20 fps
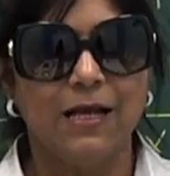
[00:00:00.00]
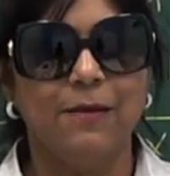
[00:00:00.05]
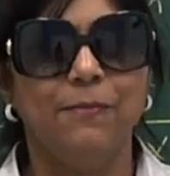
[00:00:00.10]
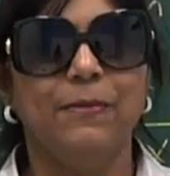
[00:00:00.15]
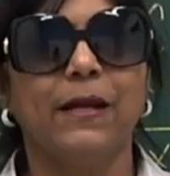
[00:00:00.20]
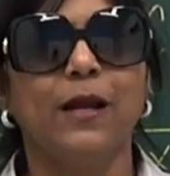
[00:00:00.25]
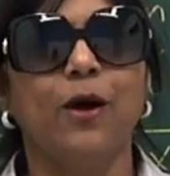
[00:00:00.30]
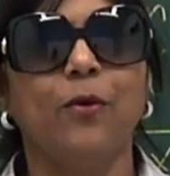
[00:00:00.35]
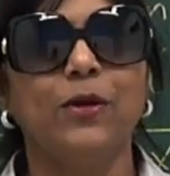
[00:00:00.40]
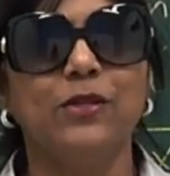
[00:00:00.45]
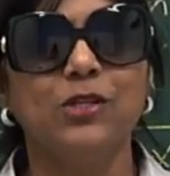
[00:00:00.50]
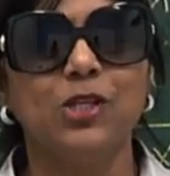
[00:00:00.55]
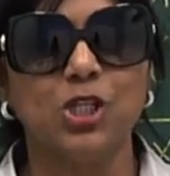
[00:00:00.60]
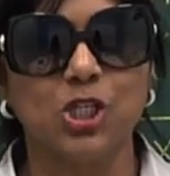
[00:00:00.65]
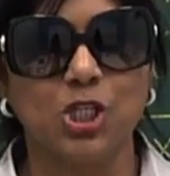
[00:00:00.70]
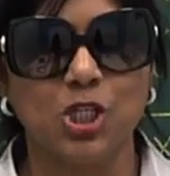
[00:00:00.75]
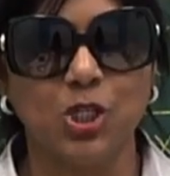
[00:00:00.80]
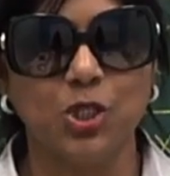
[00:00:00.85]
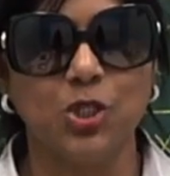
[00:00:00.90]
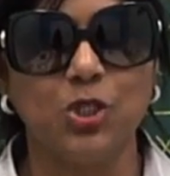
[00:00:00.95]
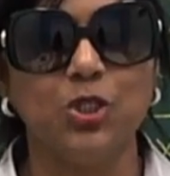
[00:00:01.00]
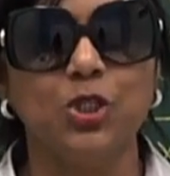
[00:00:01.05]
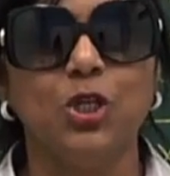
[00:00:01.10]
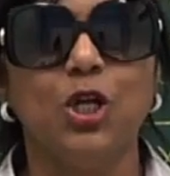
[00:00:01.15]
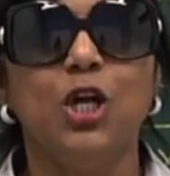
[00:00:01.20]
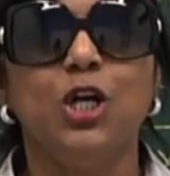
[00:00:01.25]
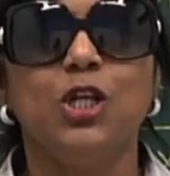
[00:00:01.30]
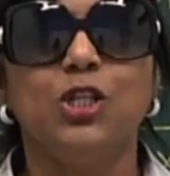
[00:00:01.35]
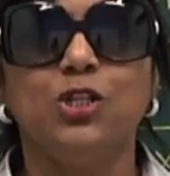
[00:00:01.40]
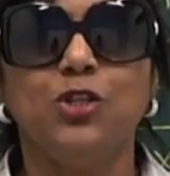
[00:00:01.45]
but I want to show you,
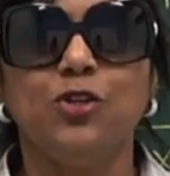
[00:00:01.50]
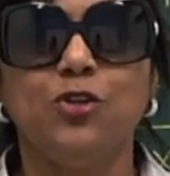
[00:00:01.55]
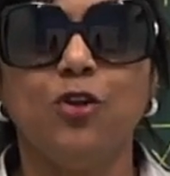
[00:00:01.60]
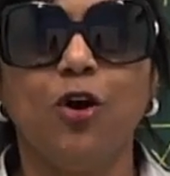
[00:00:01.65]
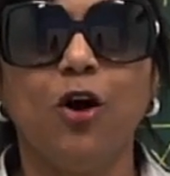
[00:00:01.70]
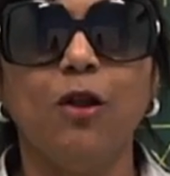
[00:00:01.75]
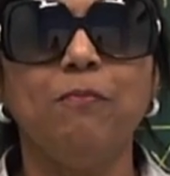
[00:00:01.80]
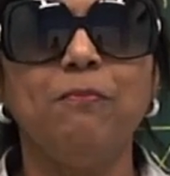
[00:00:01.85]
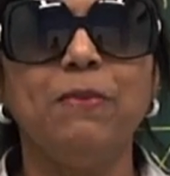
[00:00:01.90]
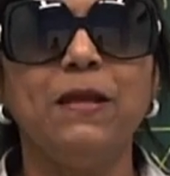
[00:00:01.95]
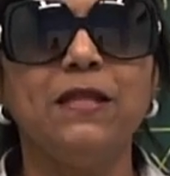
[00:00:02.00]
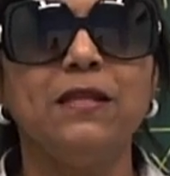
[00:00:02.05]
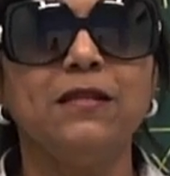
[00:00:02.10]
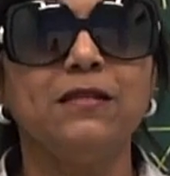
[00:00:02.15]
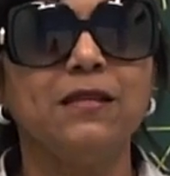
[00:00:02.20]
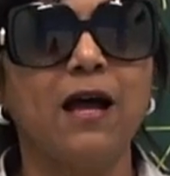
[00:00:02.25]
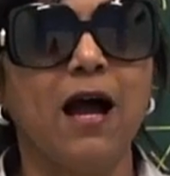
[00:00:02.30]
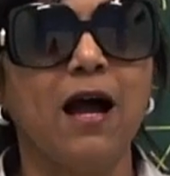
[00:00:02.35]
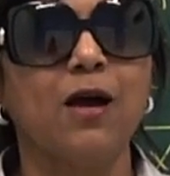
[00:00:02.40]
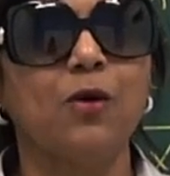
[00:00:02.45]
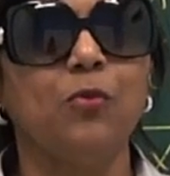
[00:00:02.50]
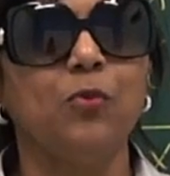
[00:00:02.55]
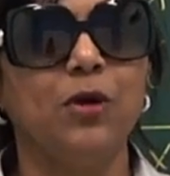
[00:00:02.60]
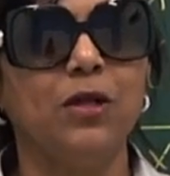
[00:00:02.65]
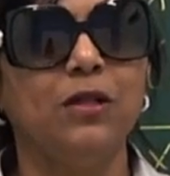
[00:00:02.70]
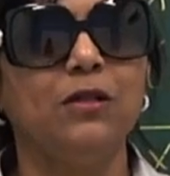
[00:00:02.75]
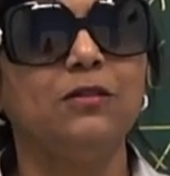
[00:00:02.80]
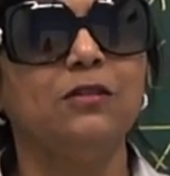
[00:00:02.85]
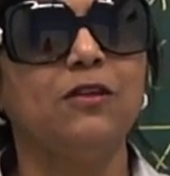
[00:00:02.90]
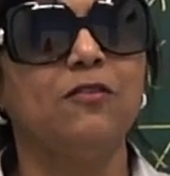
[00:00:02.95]
do not be in the dark
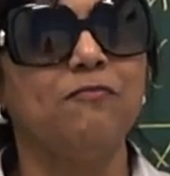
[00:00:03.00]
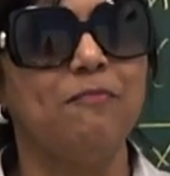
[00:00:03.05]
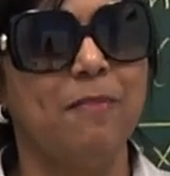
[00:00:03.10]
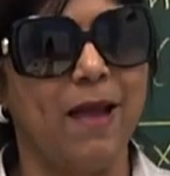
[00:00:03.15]
world of